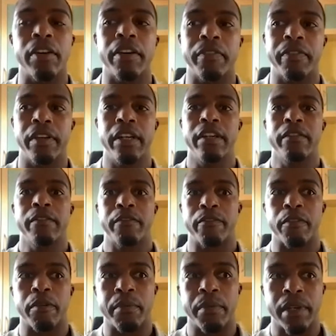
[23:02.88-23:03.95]
off
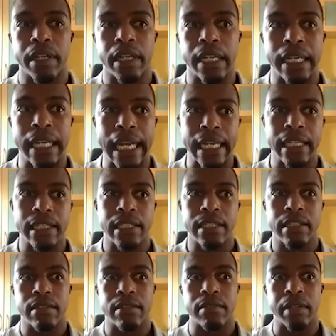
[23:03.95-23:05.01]
from
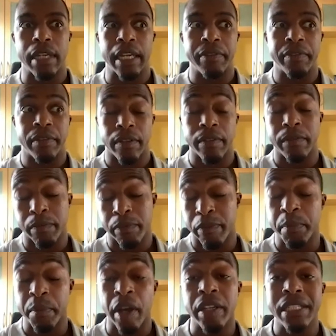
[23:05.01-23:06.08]

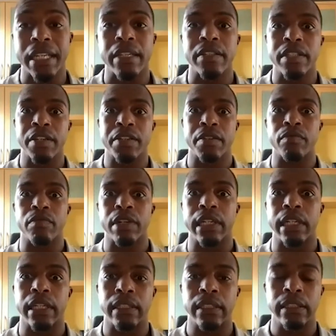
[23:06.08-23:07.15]
our second session,
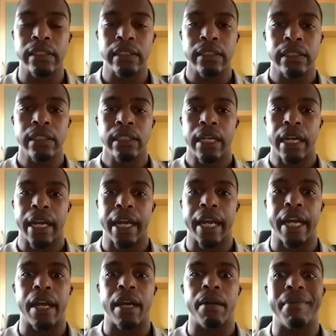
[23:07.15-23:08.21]
really.
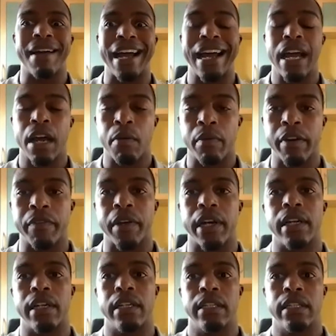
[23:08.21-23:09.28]

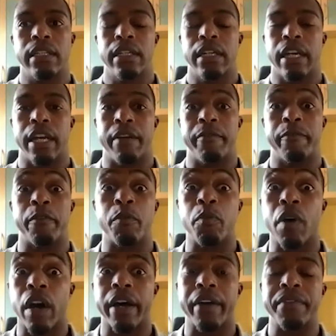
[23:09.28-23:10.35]
However, from
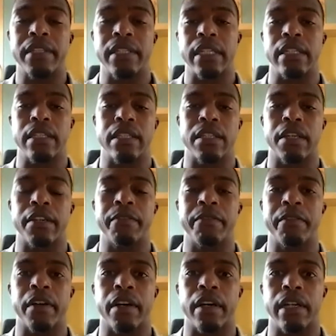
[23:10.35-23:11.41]
what I've seen so
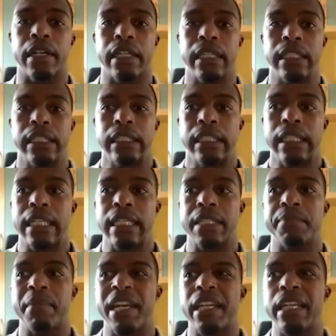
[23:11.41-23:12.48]
far,
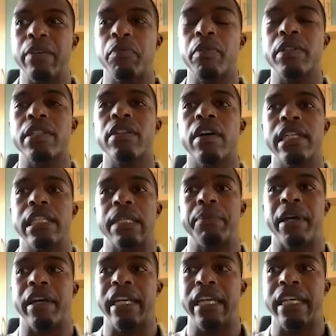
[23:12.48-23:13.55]
it's mainly, what's nice
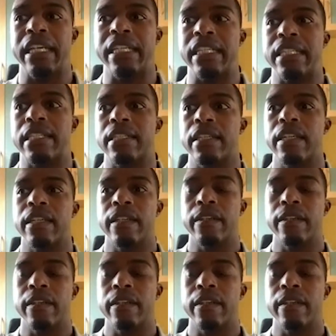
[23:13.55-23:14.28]
about it is,